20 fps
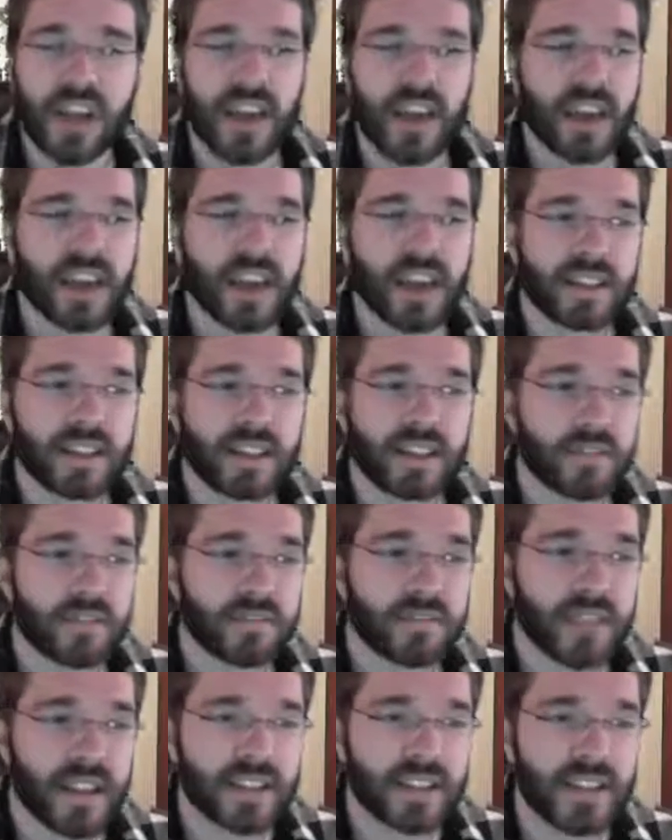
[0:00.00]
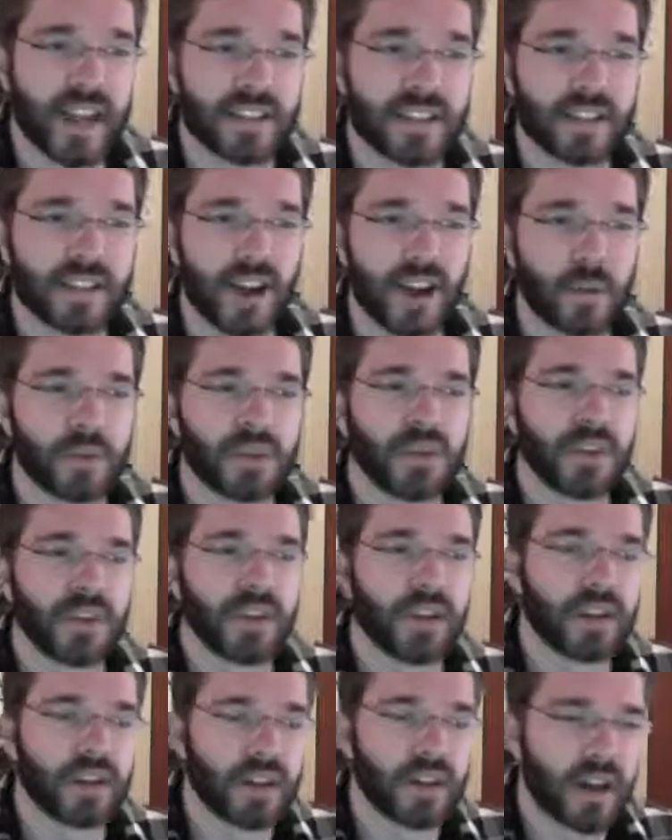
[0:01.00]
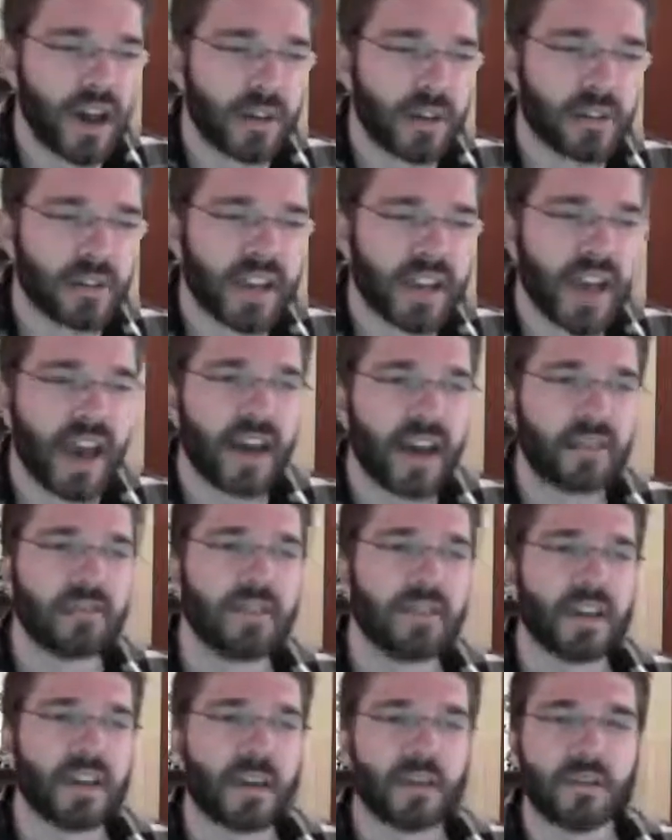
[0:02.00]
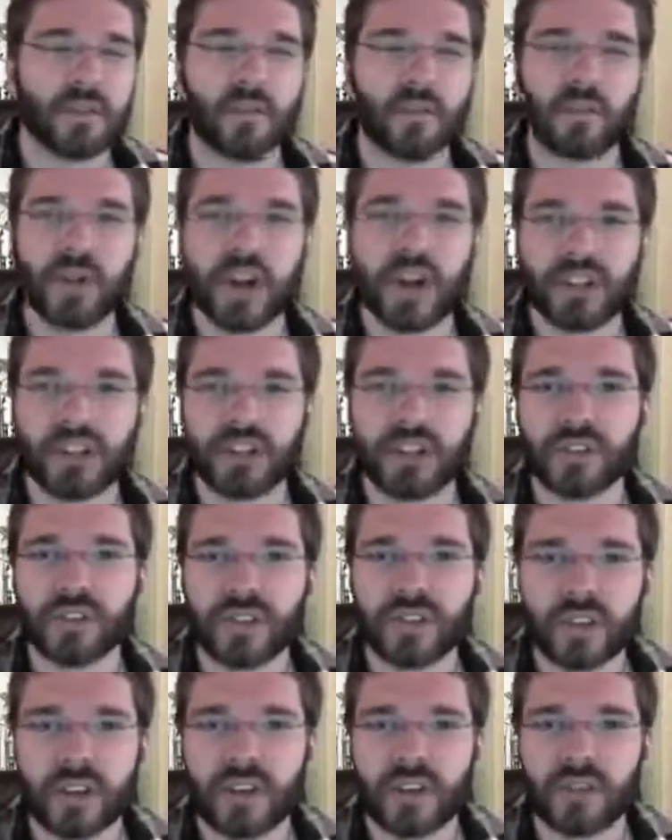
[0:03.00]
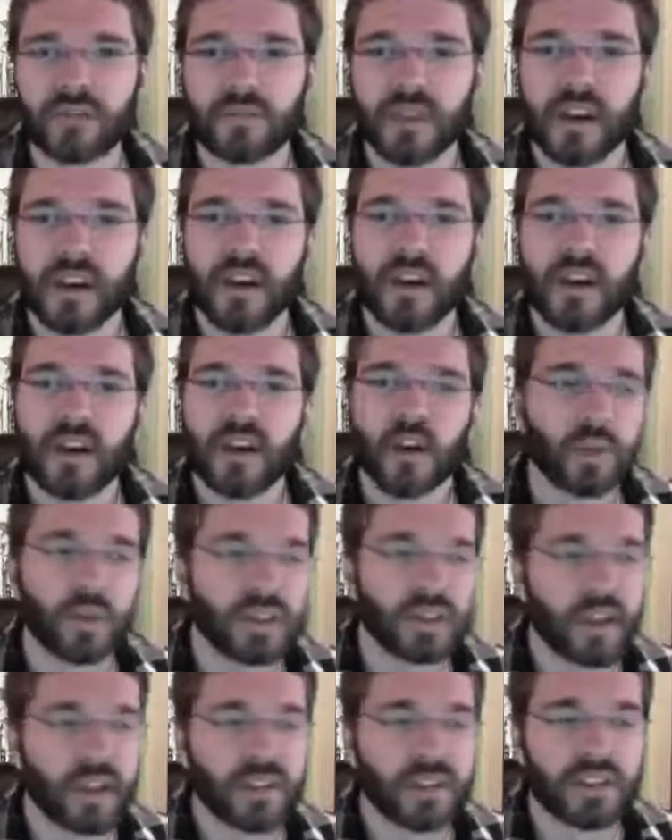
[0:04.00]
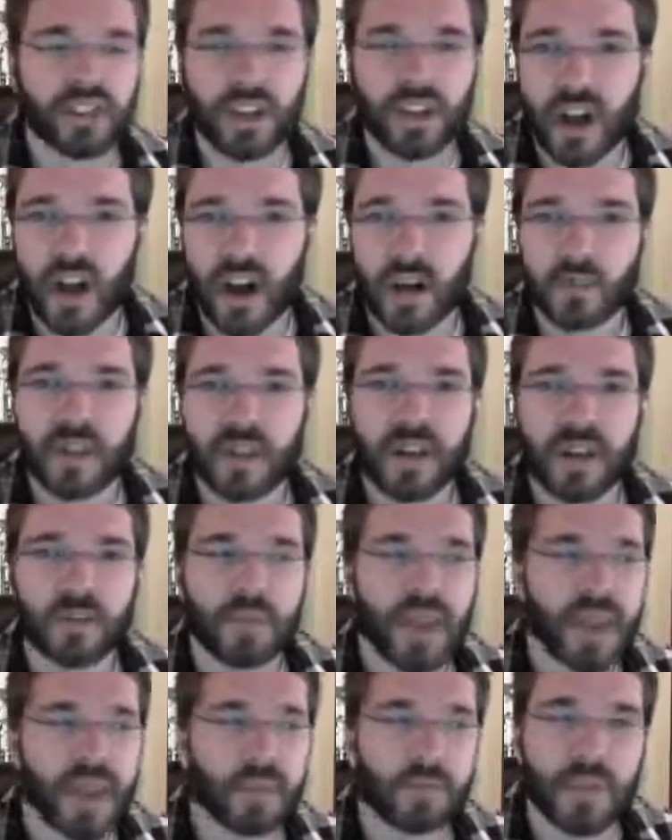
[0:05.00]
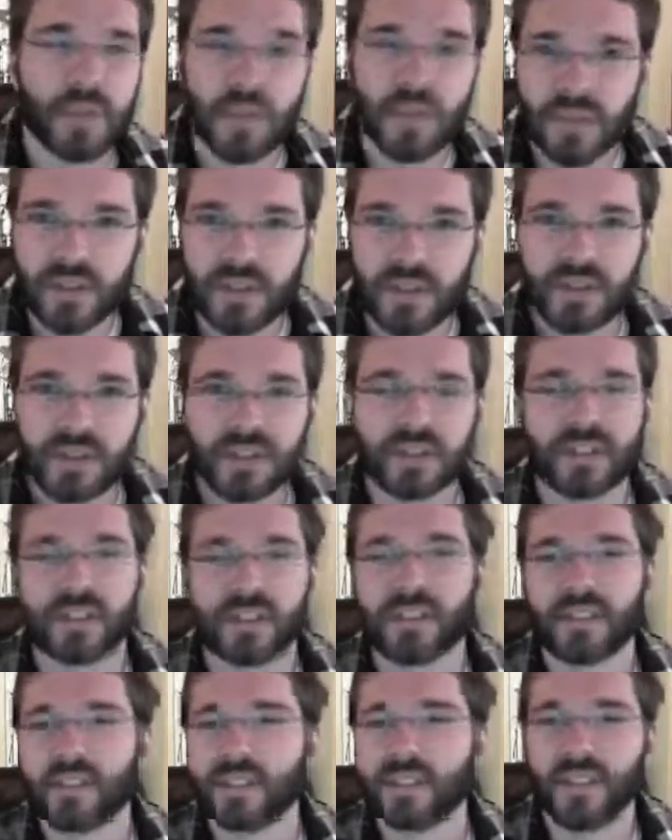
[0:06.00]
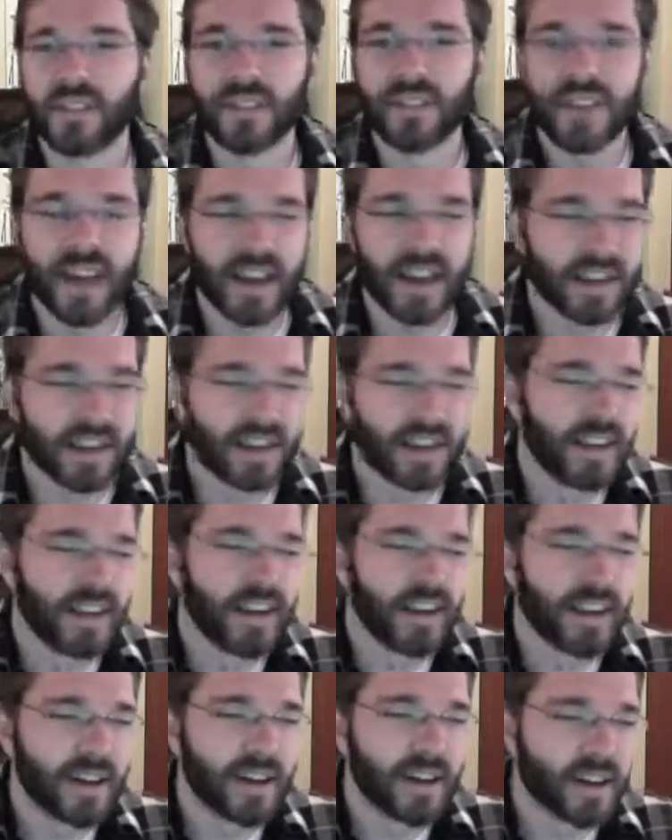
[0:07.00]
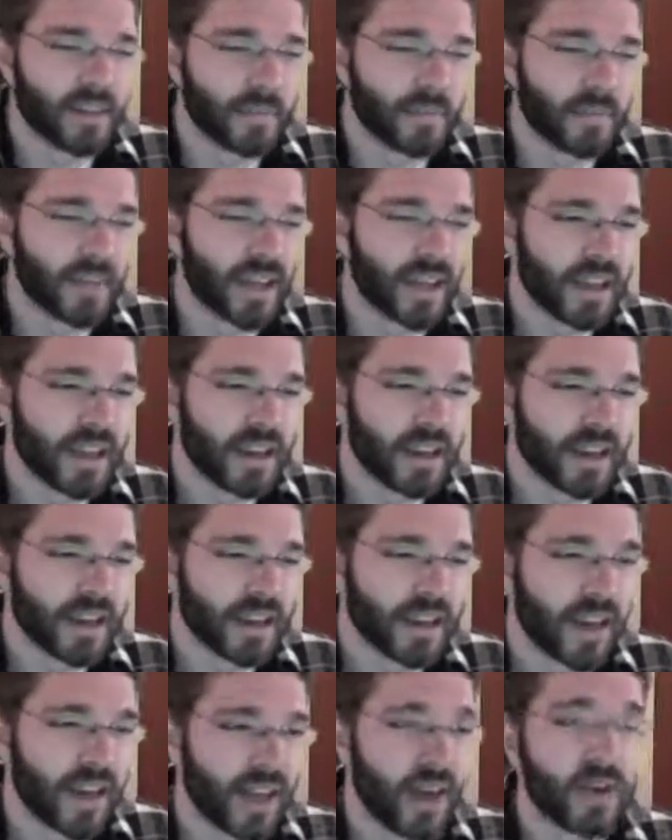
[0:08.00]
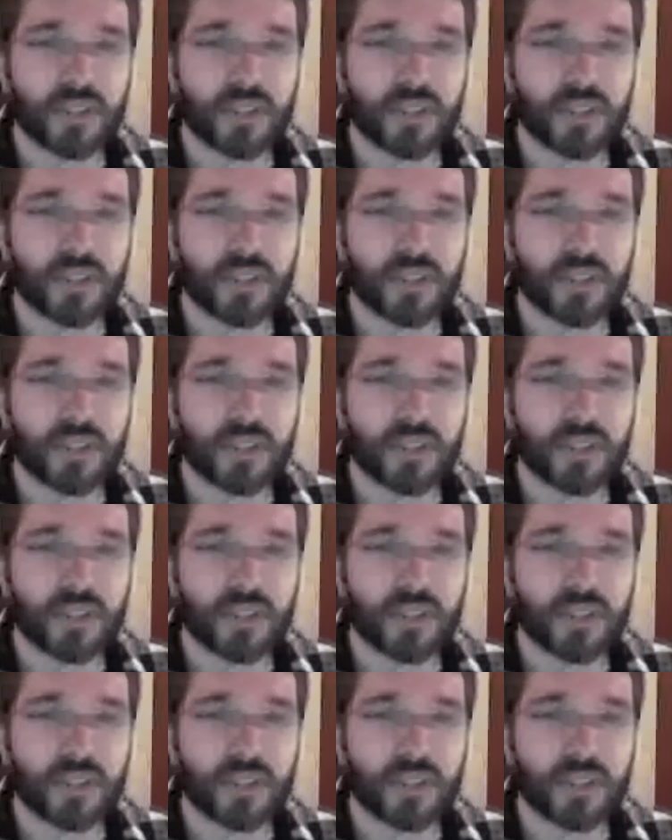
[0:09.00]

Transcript: it's a fantastic opportunity to not really have the, the pressures of holding down a job and paying bills and, and all that, um, and, and allowing